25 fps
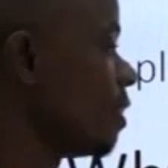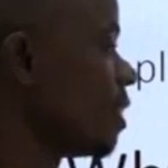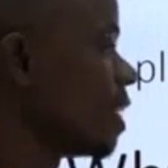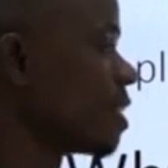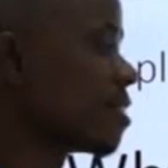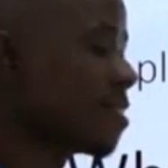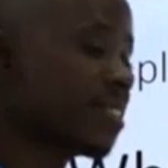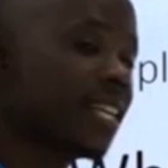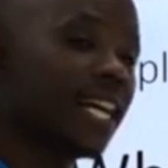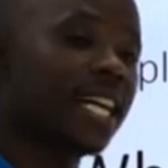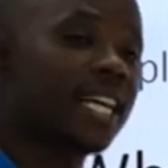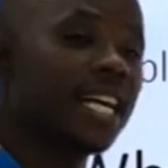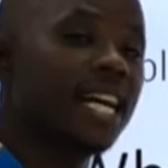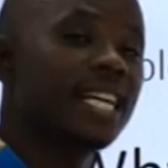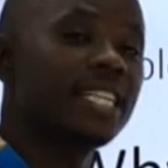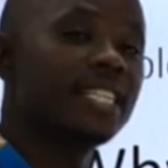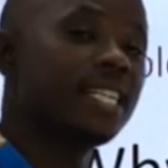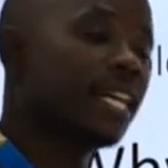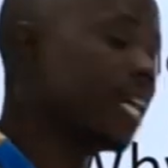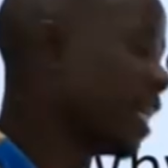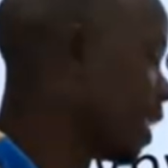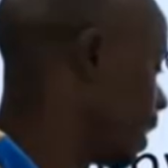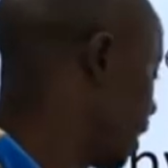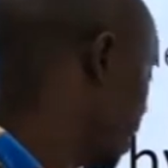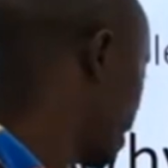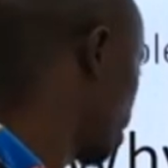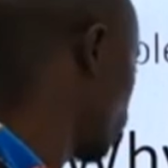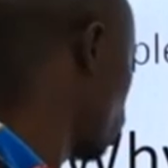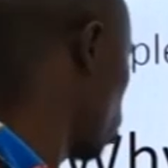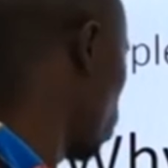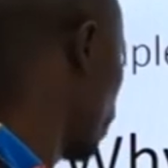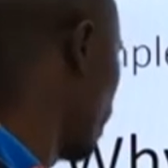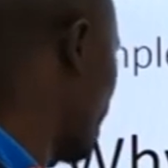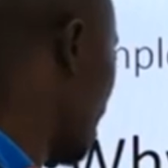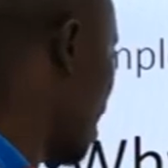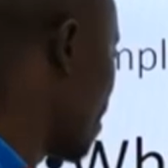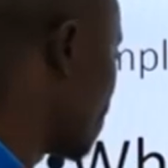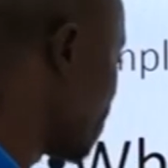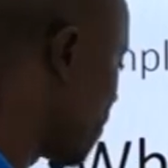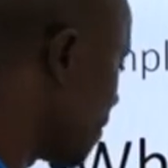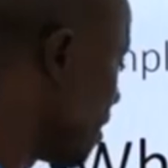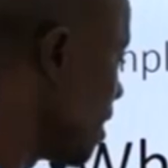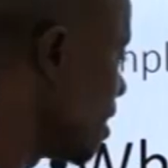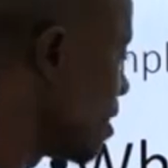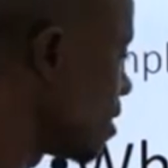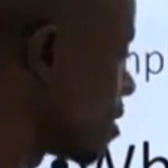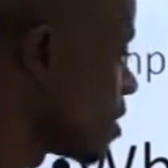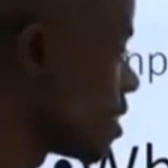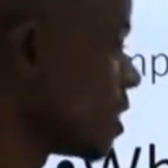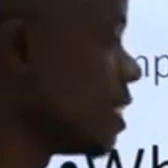the second electron
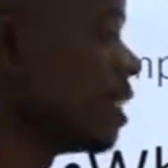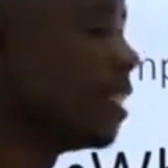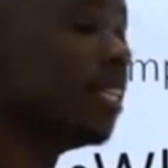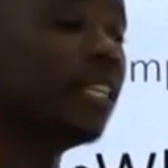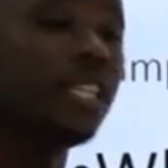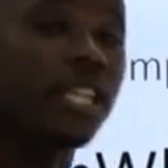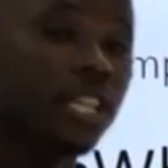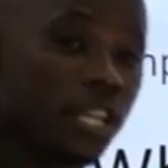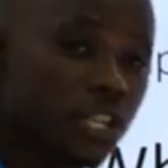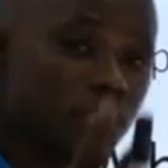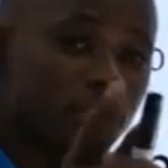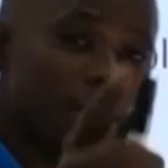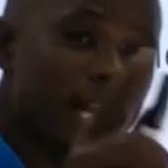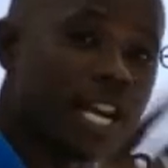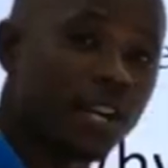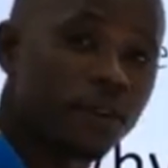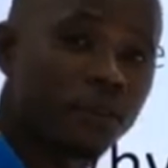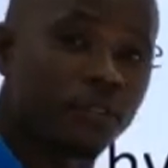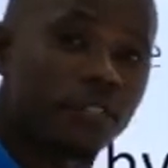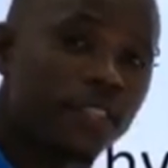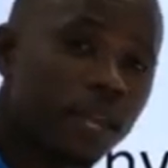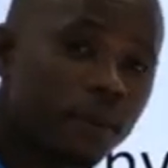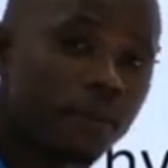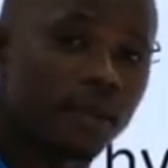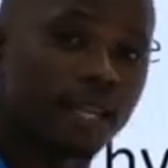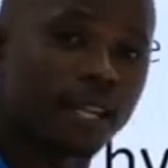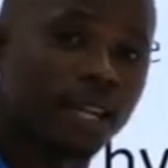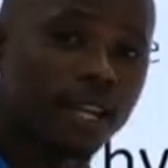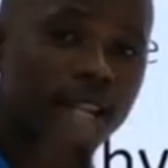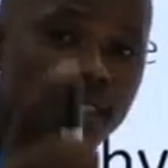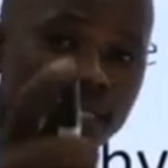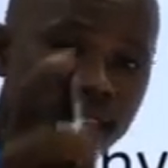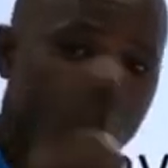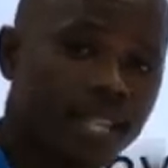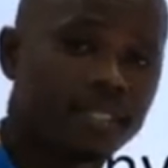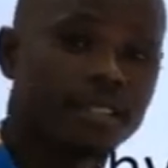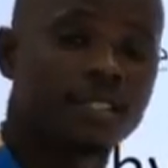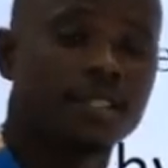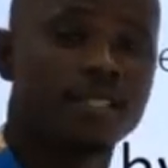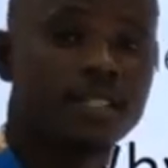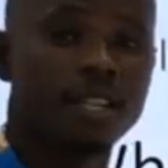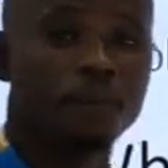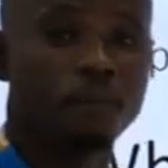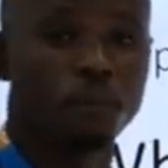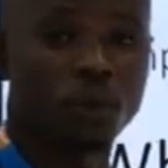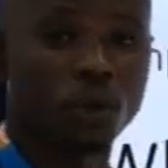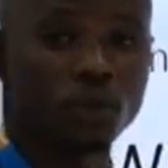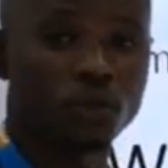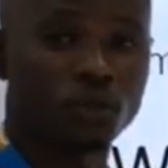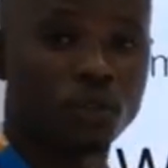affinity is endothermic? That is the
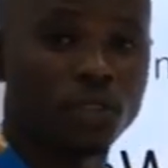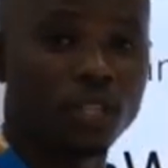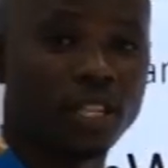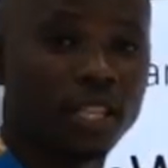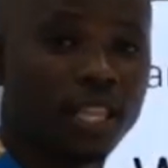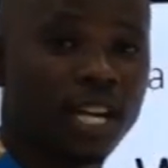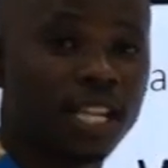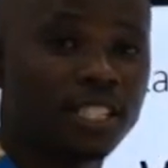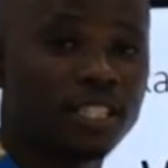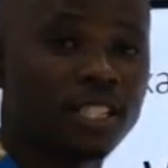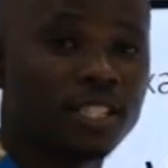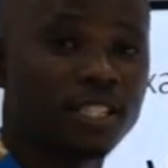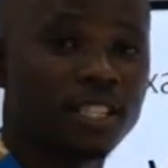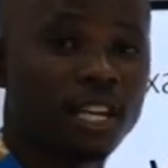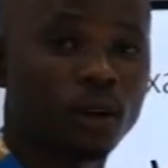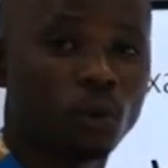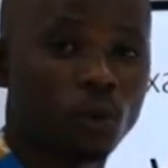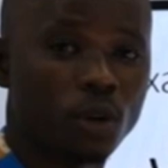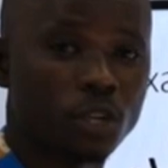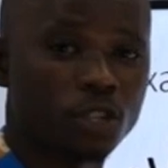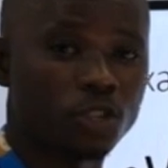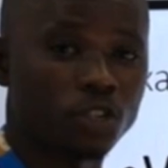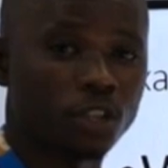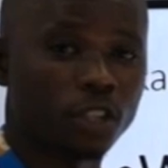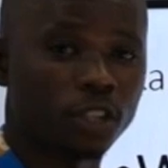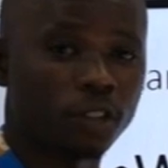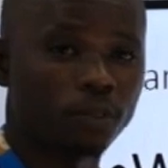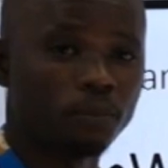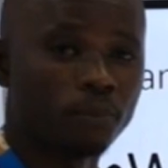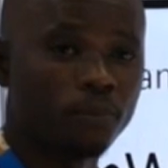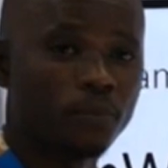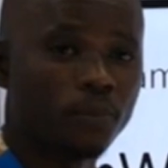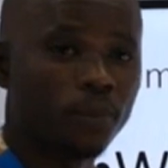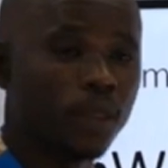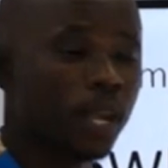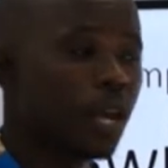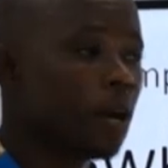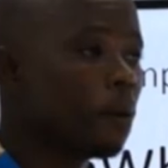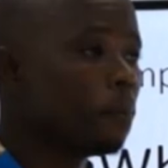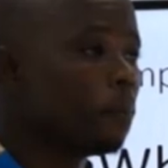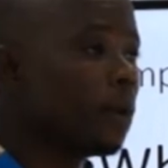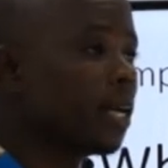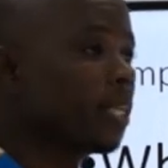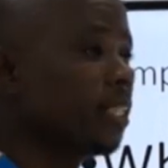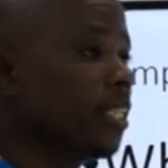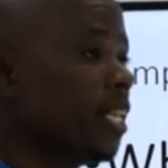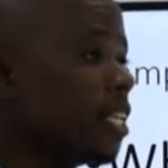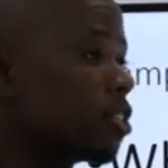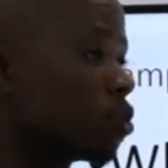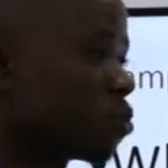process, that is the question.
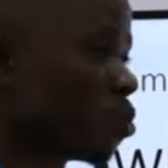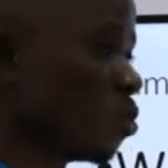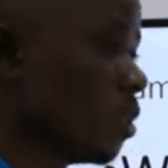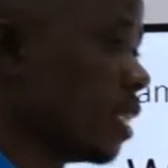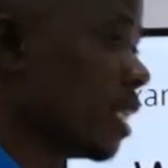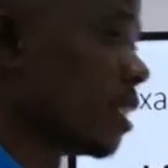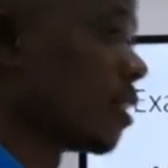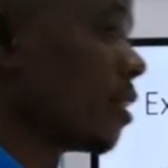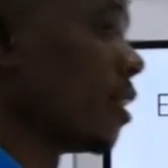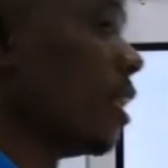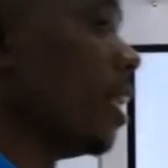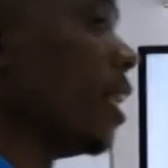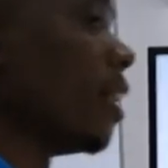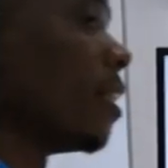My dear student,